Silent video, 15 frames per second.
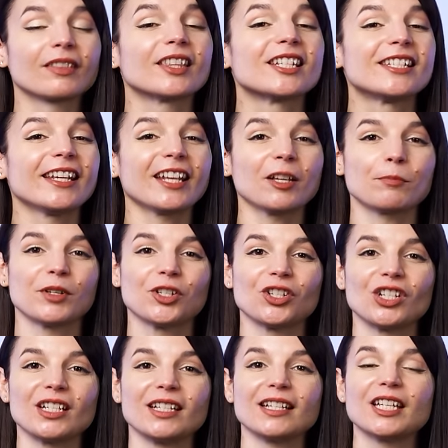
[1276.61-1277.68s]
The ticket
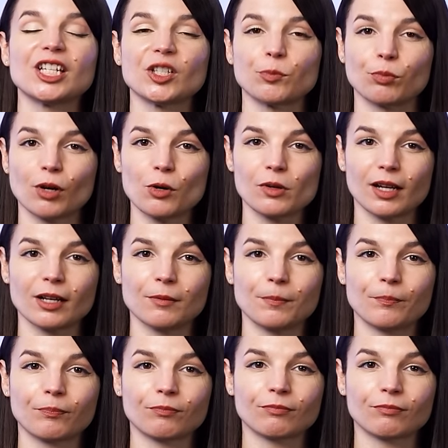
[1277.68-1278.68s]
machine is broken.